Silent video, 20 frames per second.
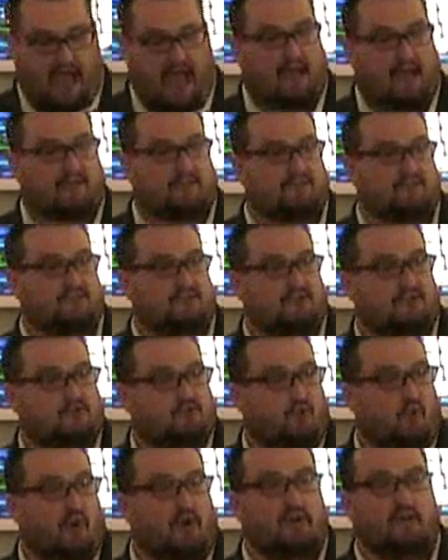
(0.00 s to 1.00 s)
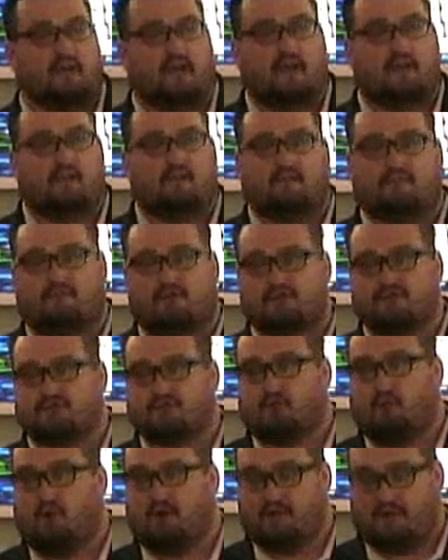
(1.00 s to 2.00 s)
Acts 28,
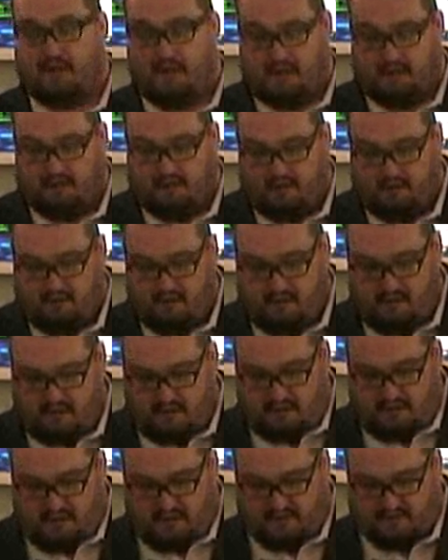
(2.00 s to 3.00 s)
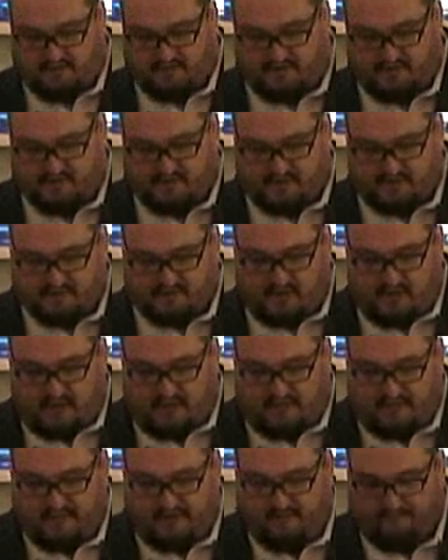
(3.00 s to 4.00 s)
verse 28. It says this
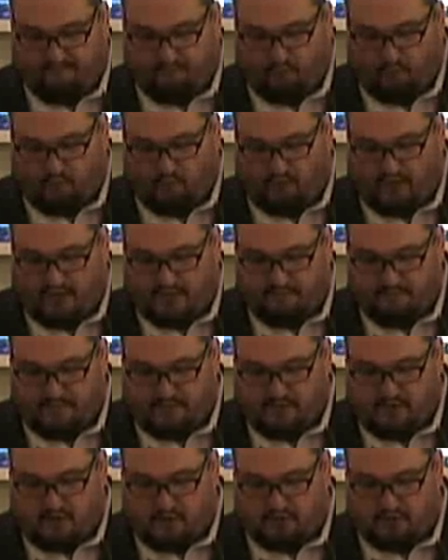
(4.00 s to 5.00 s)
Therefore, let it be